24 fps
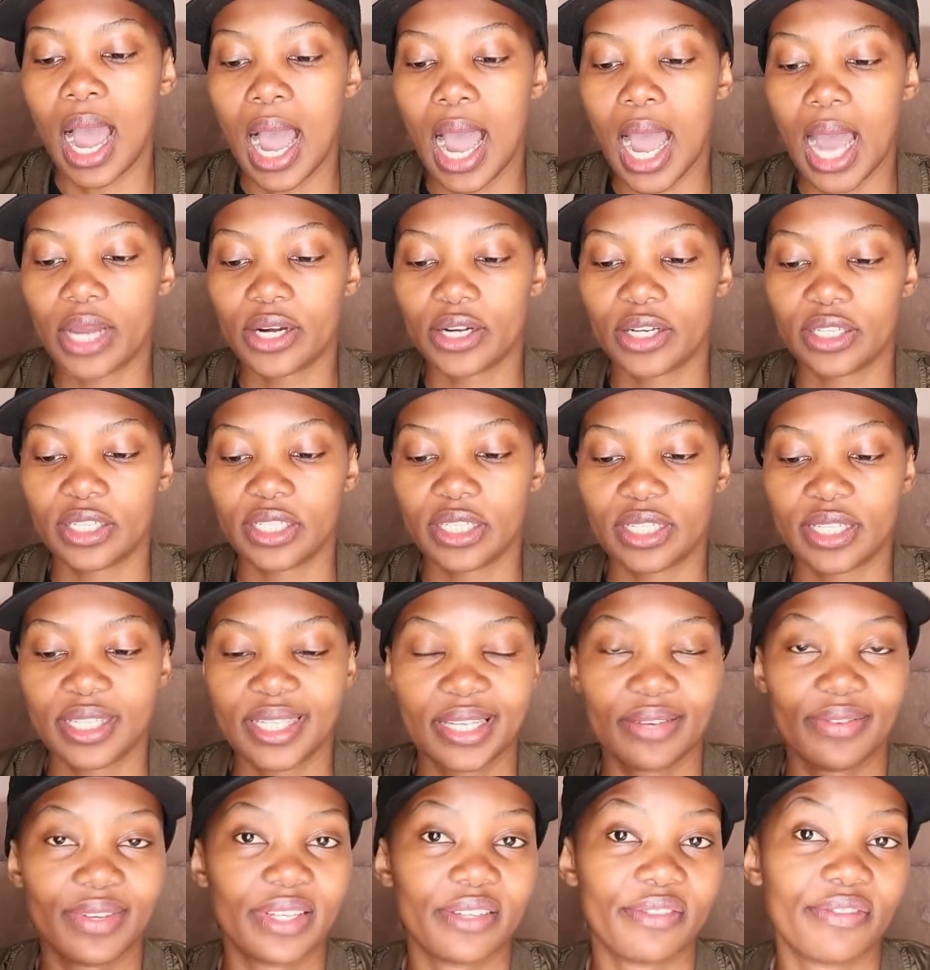
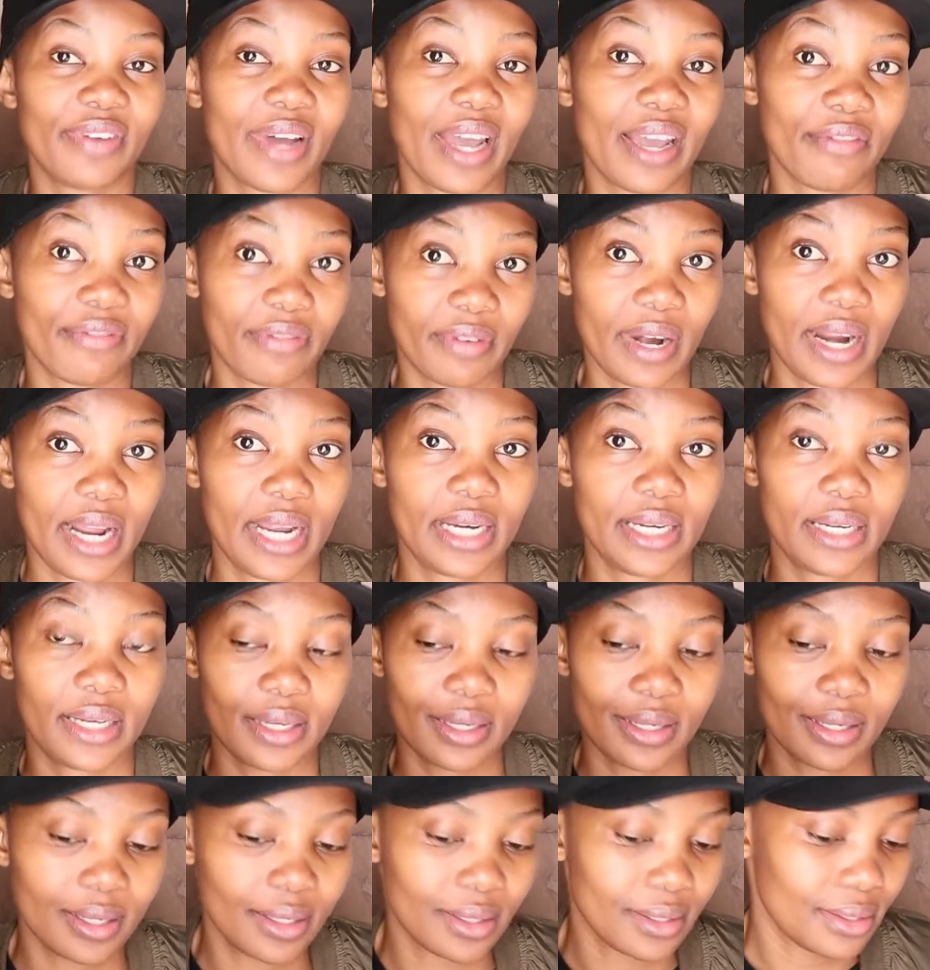175
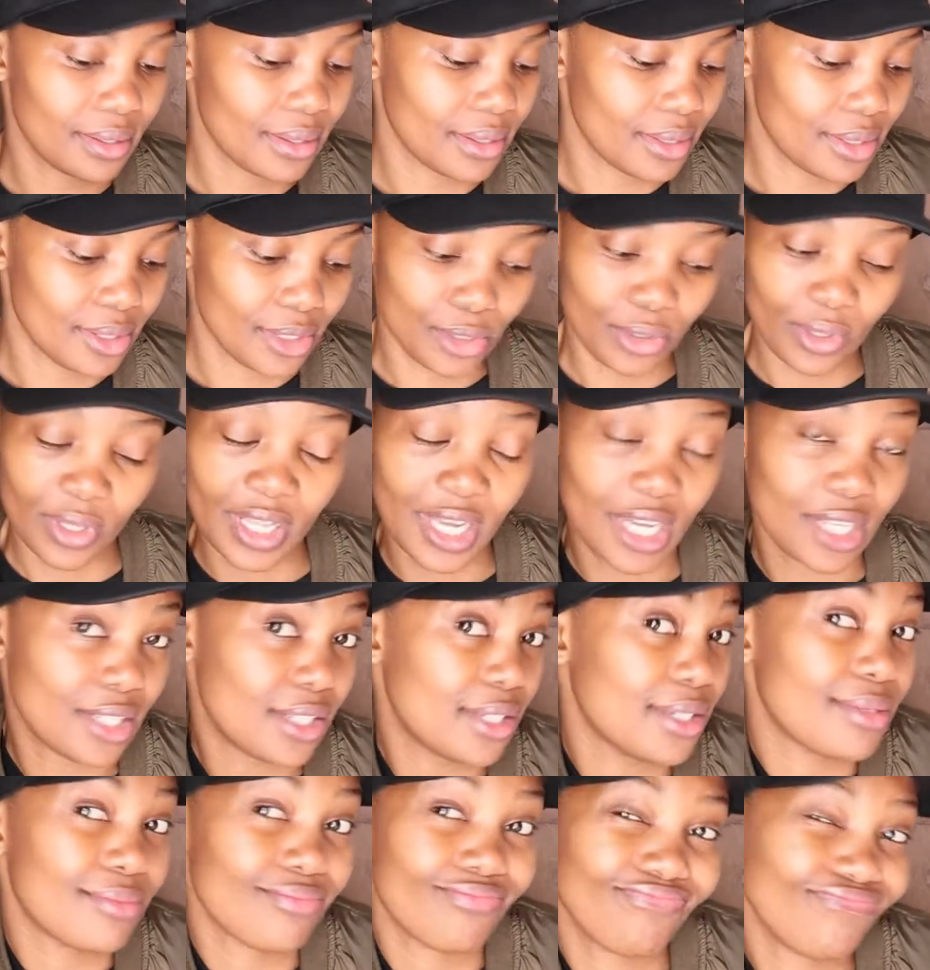rand so
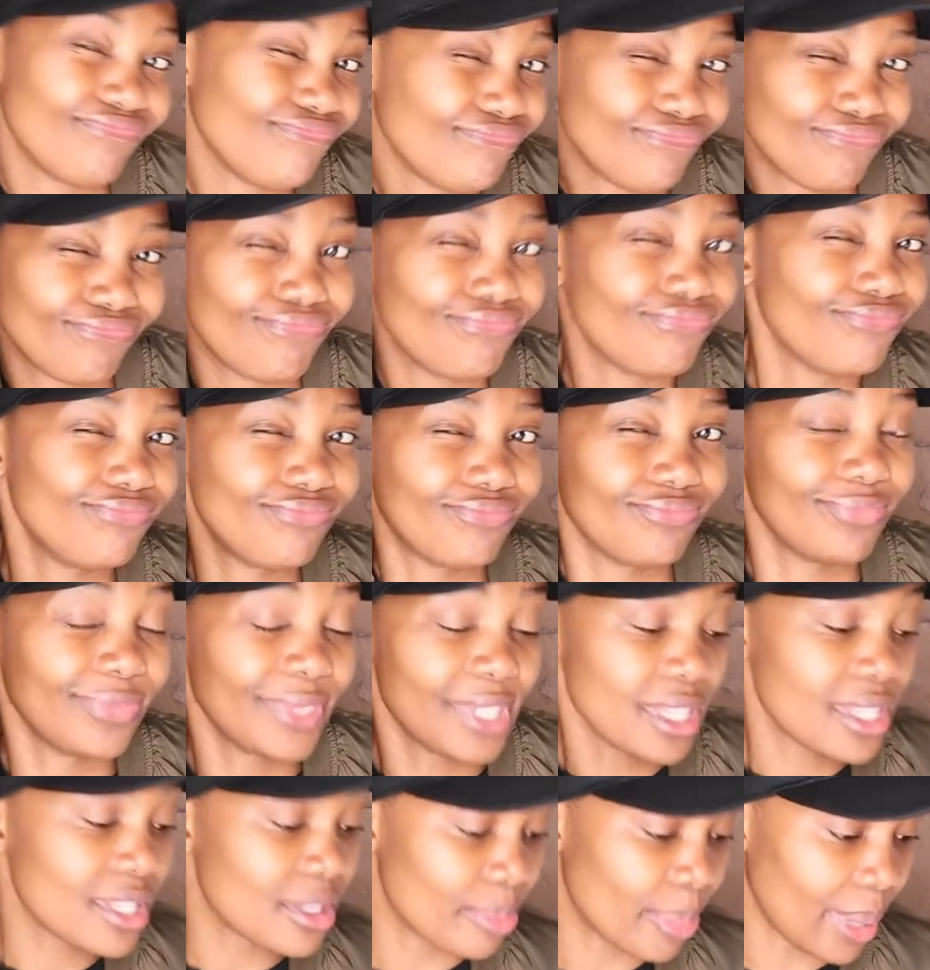that
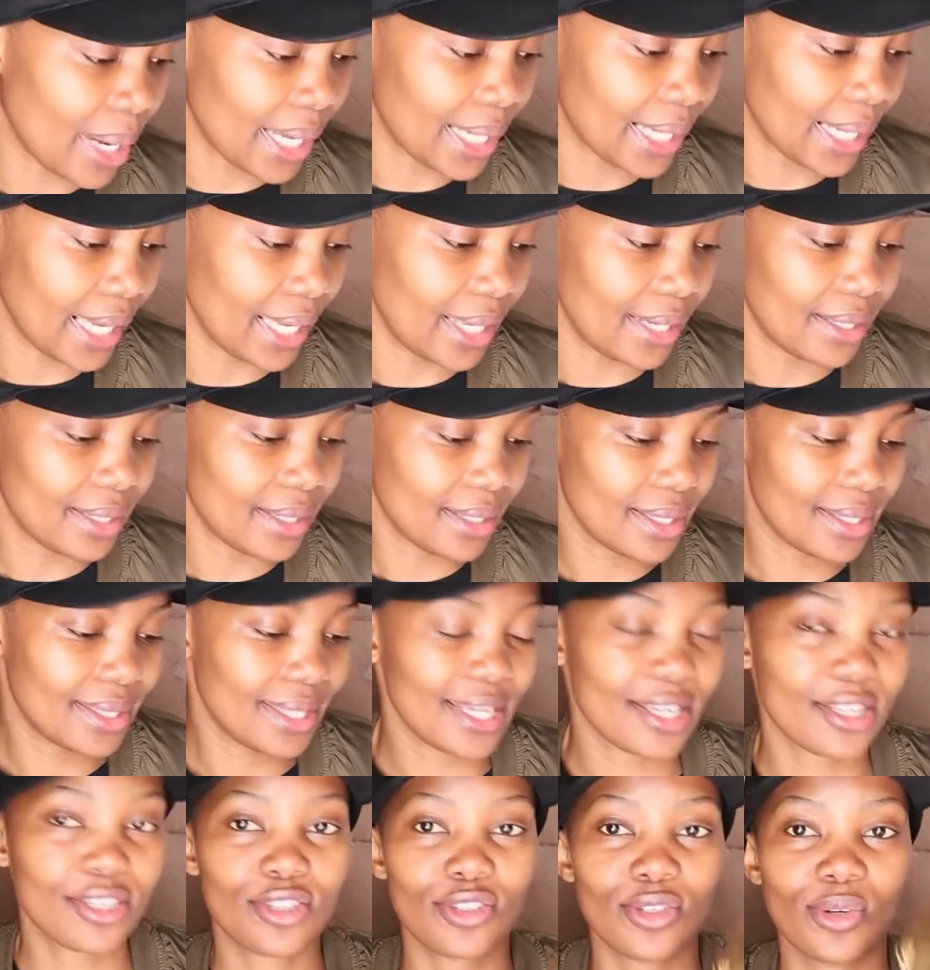that's a bargain
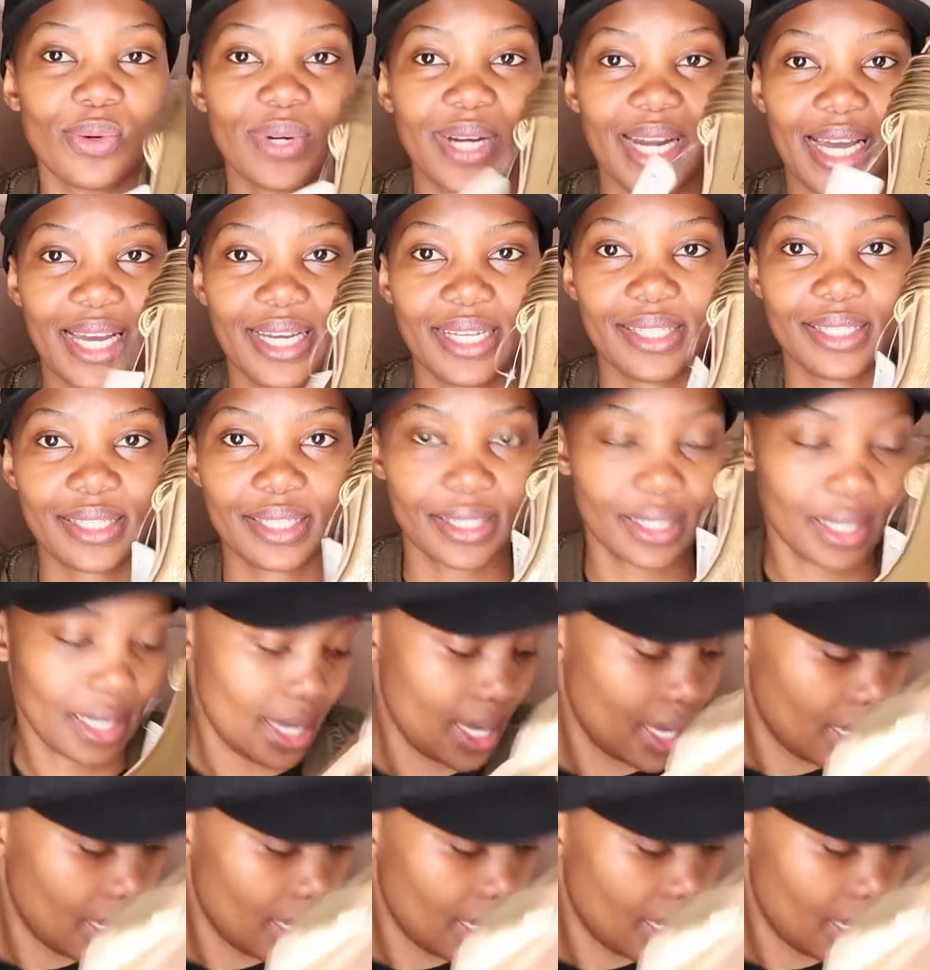they're so nice